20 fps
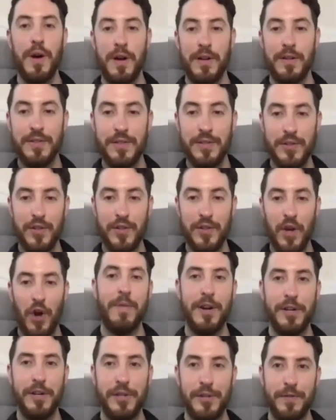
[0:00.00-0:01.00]
so
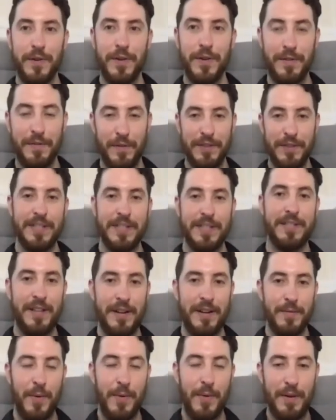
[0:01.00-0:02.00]
much for
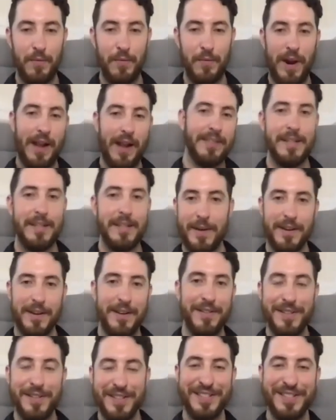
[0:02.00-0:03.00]
listening while we ranted about
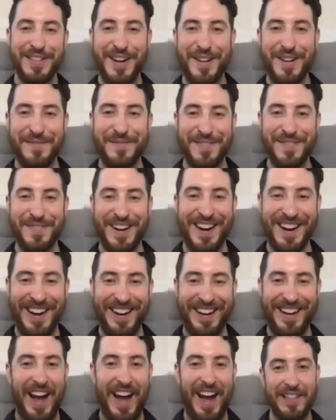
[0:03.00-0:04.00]
all this stuff.
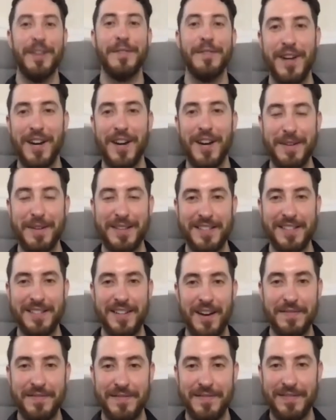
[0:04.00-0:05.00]
I love talking about this
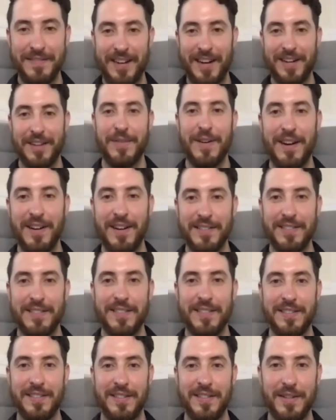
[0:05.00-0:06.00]
stuff. I know Alex
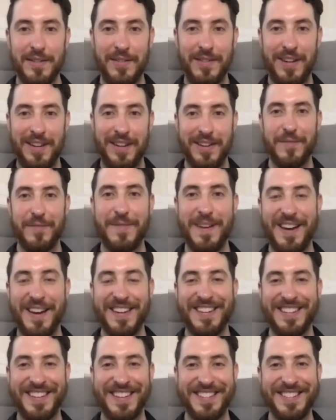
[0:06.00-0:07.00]
does too. I know
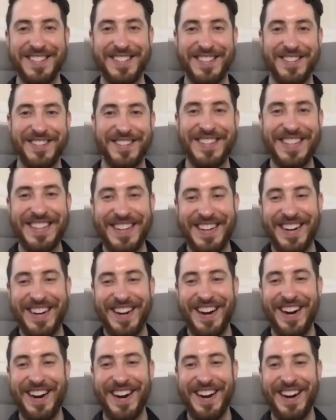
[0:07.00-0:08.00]
Amanda does too.
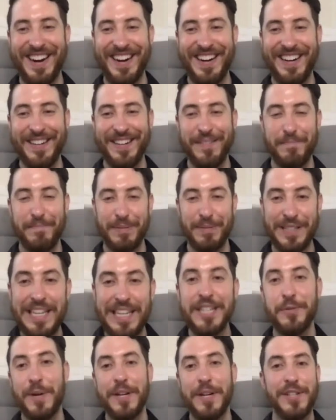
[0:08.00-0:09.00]

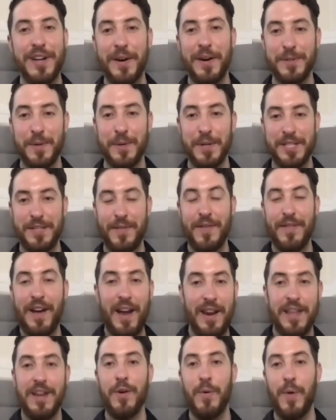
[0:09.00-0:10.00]
Please reach out to us if you have
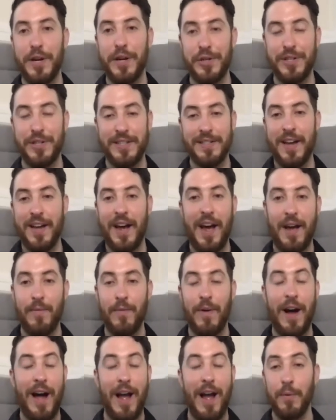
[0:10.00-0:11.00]
any questions.
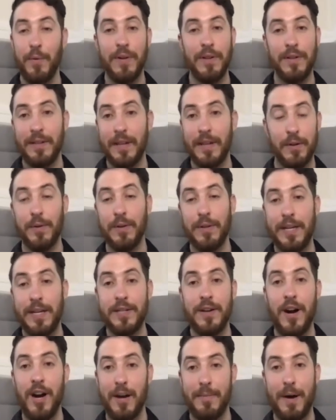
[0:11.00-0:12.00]
I will literally
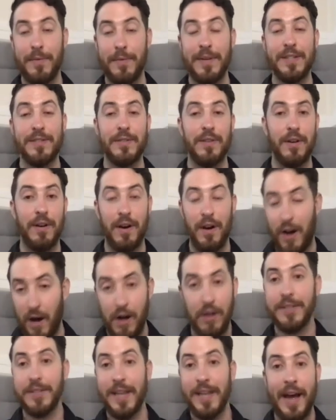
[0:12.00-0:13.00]
talk about this
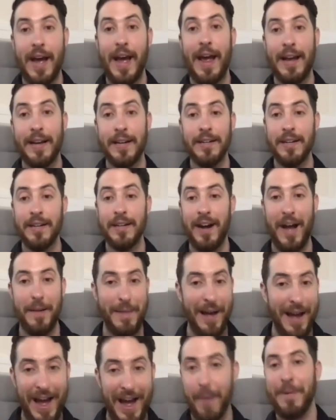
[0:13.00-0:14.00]
all day. I'm
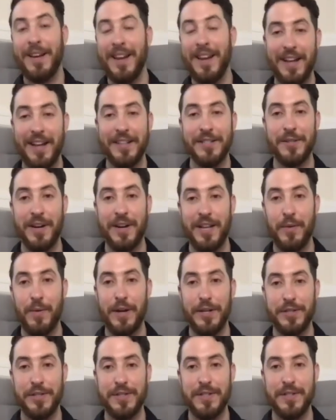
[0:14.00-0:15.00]
happy to answer any
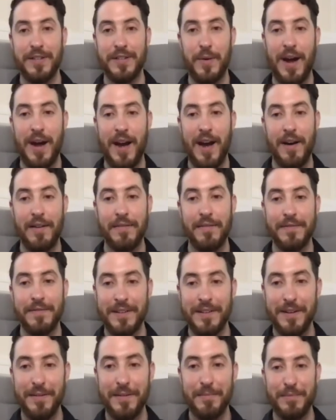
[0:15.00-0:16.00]
questions that you have.
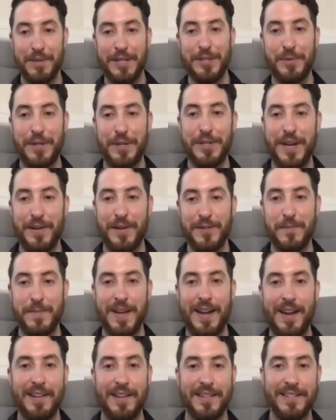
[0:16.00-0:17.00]
Please reach out to
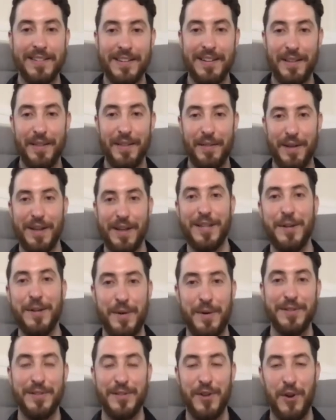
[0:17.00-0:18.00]
me. Thank you
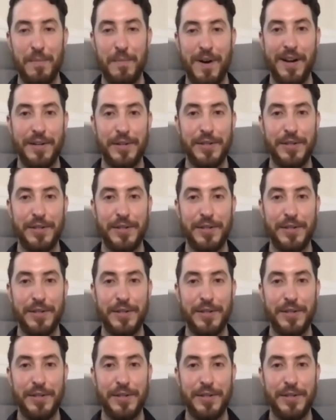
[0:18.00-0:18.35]
all so much